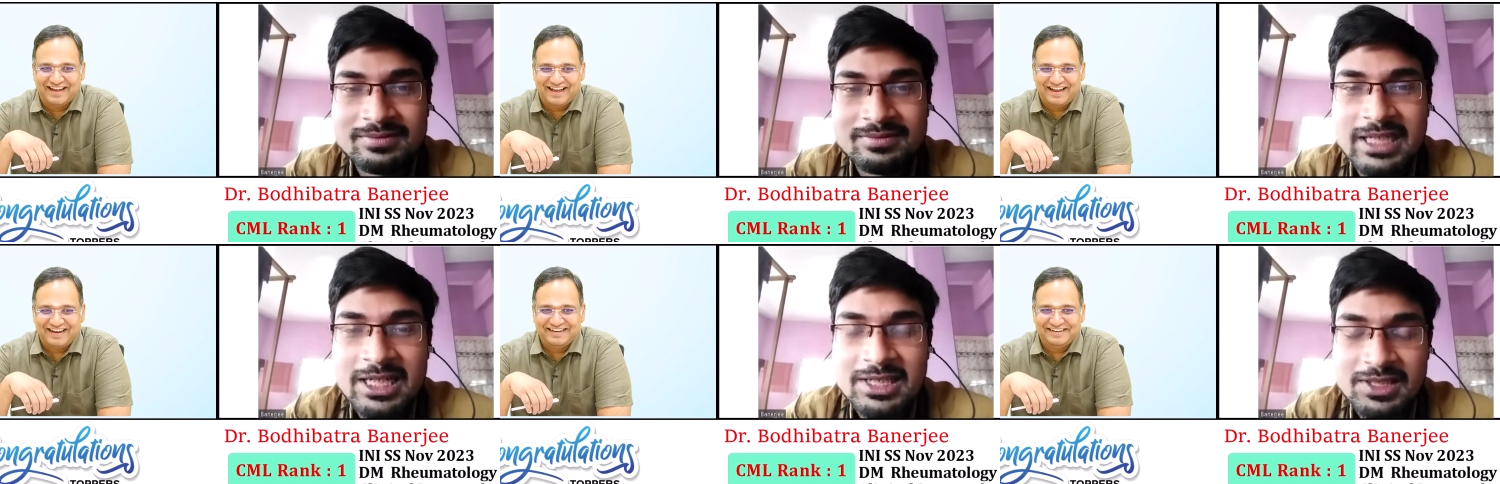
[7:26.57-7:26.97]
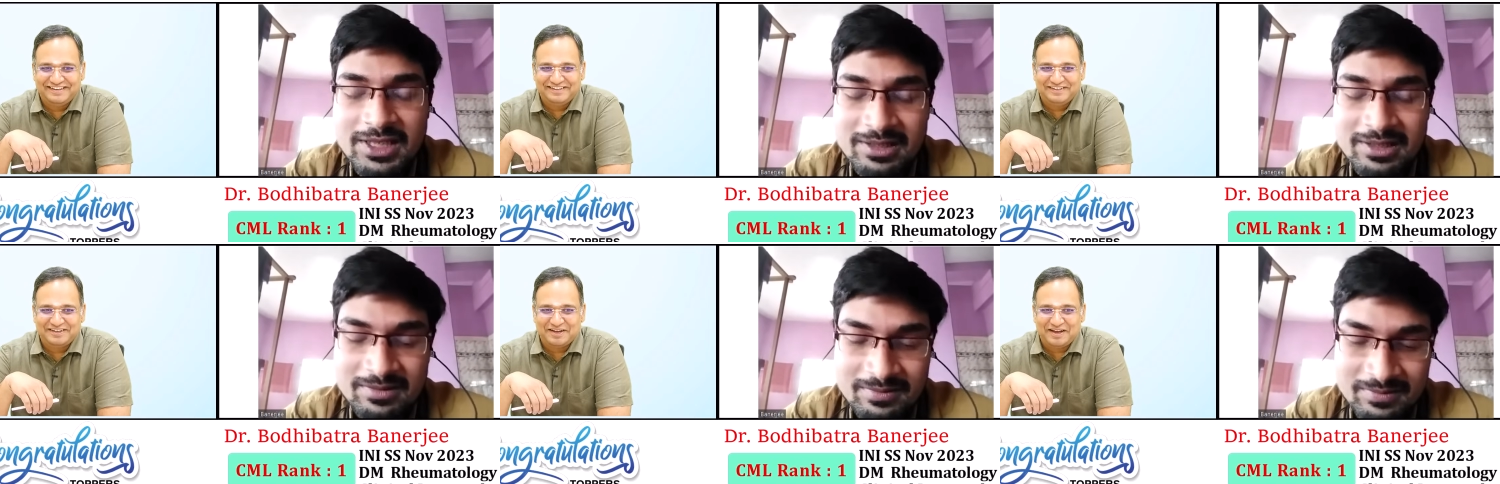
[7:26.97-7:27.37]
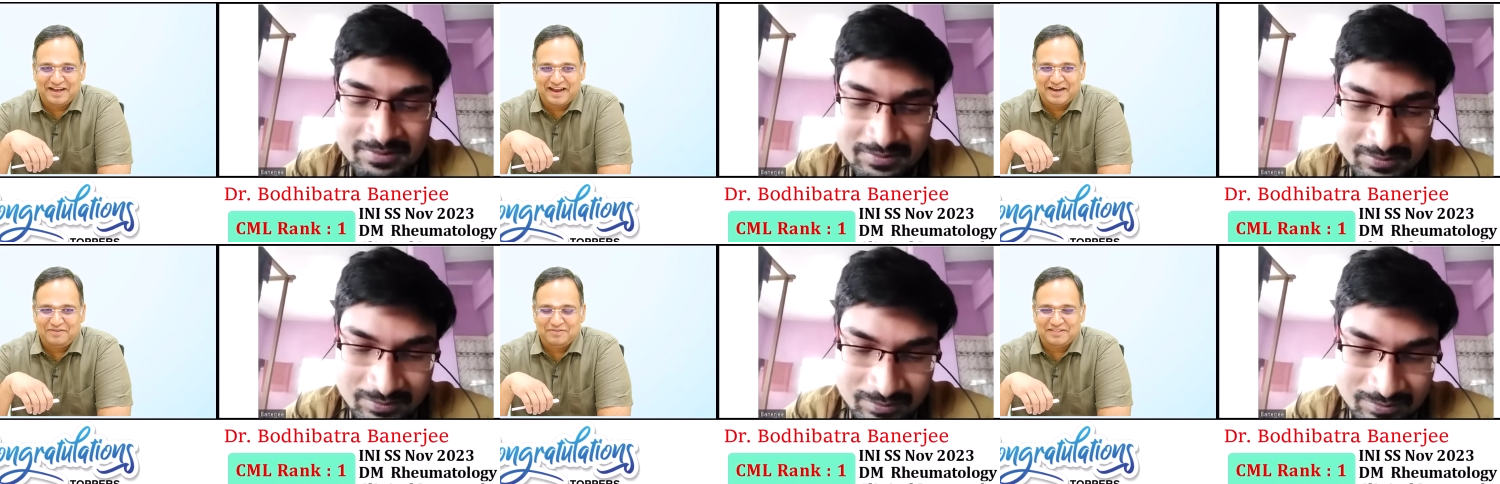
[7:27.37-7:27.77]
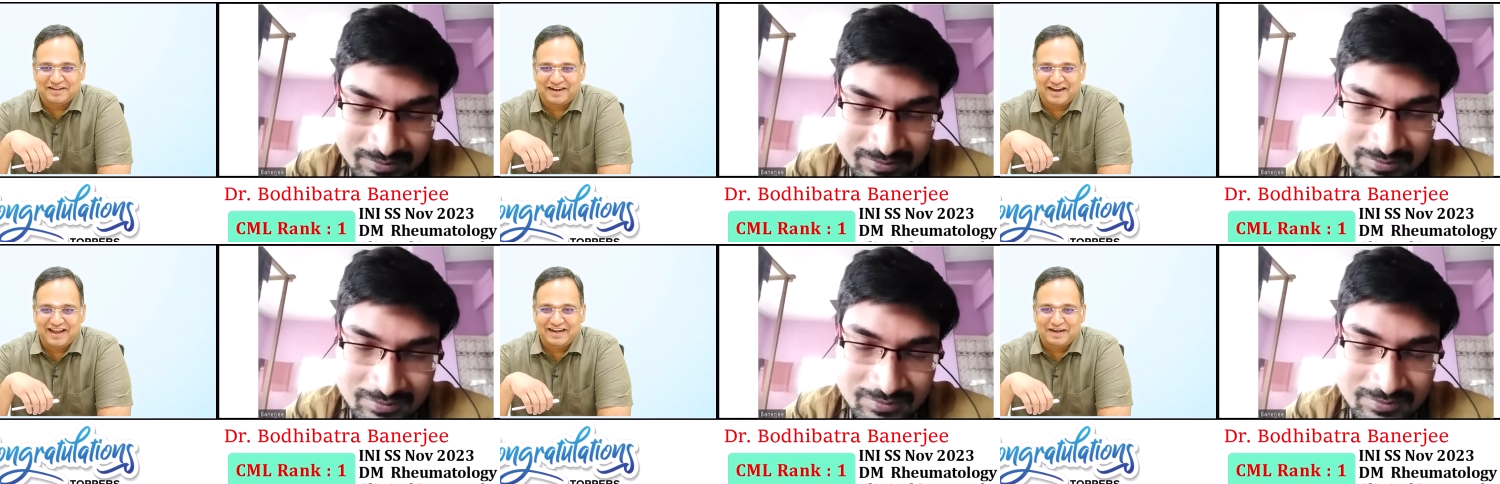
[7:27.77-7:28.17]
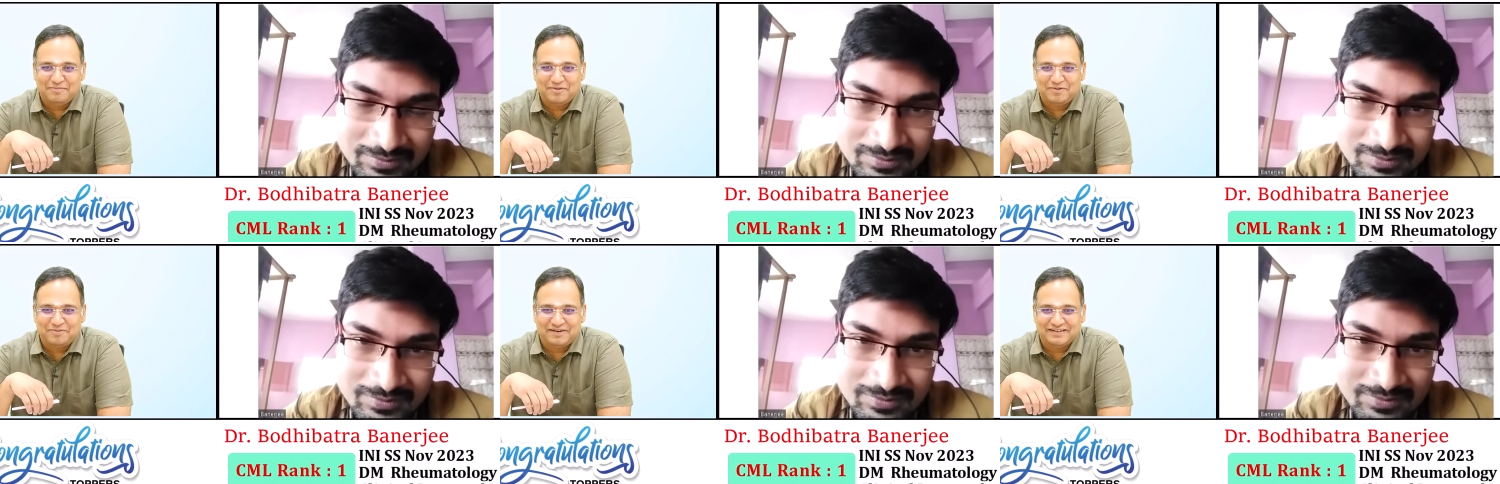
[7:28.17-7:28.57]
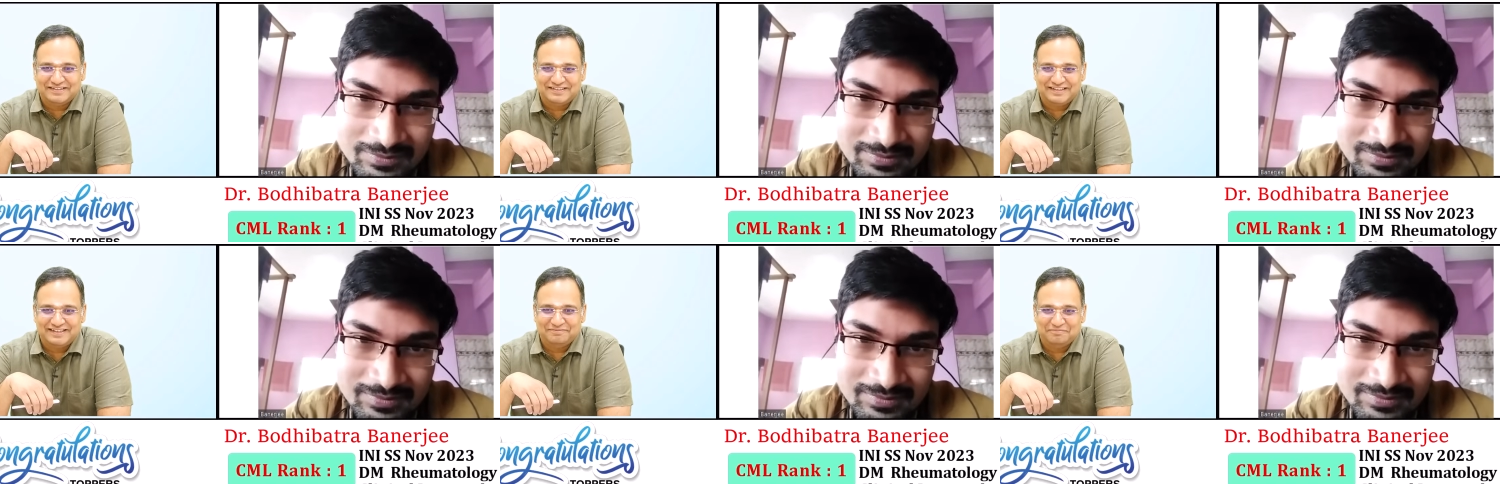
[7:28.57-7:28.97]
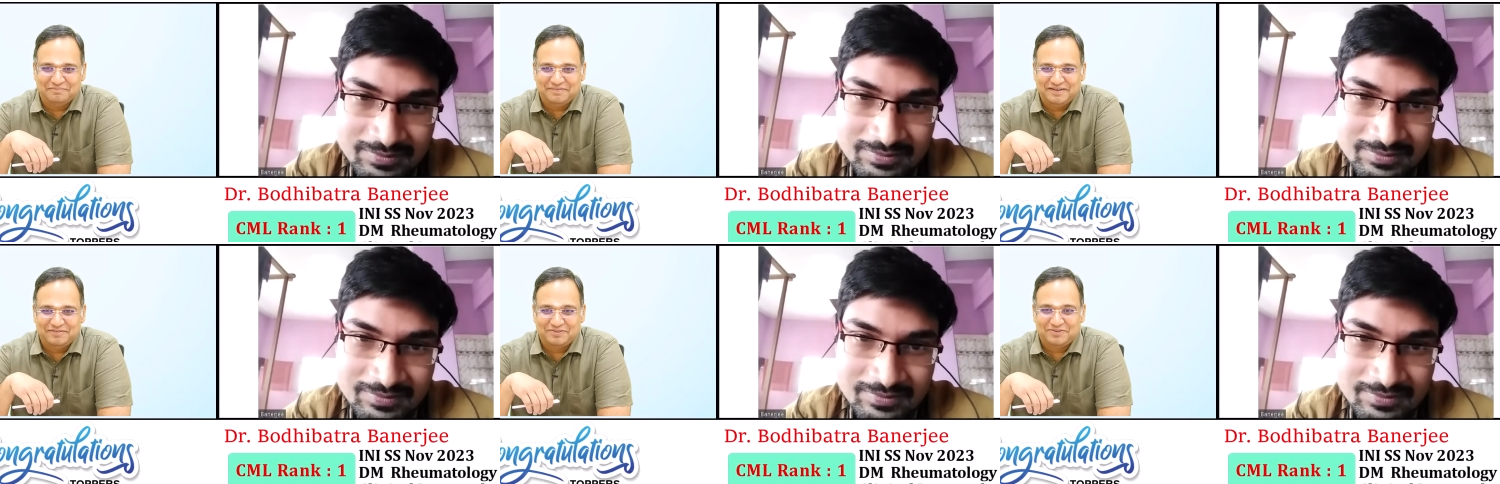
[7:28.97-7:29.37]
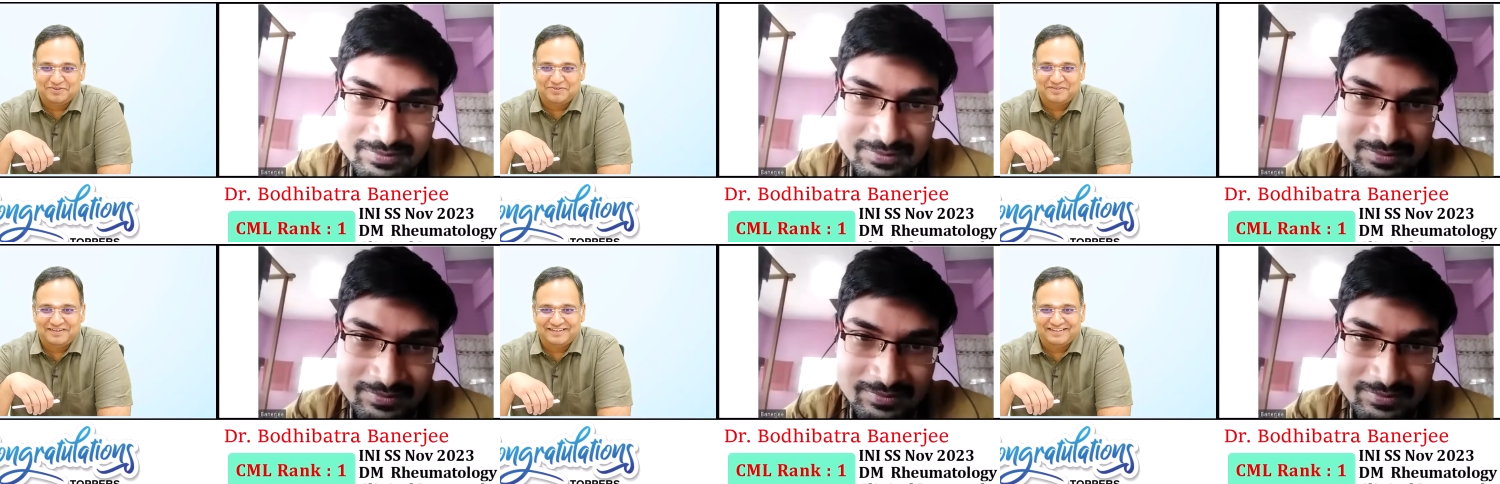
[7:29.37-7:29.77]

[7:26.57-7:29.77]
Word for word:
Speaker 1: and yes, uh, and with the rank number one see i mean without